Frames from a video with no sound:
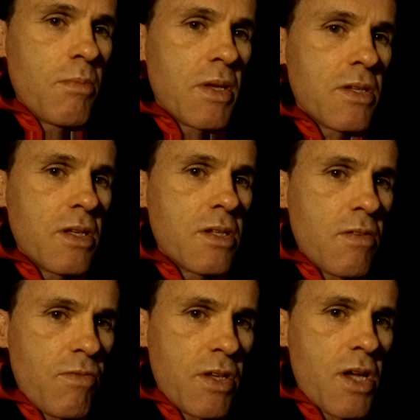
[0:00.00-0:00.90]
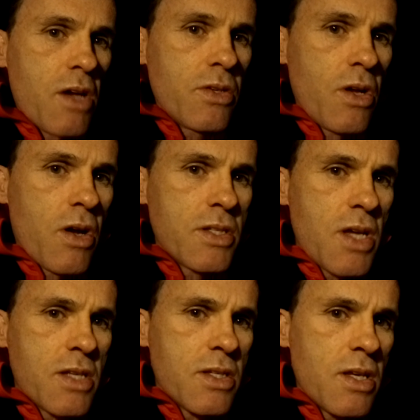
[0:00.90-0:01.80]
messaged and videoed you guys
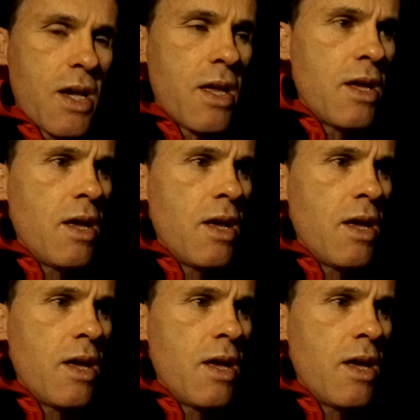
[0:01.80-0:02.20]
yesterday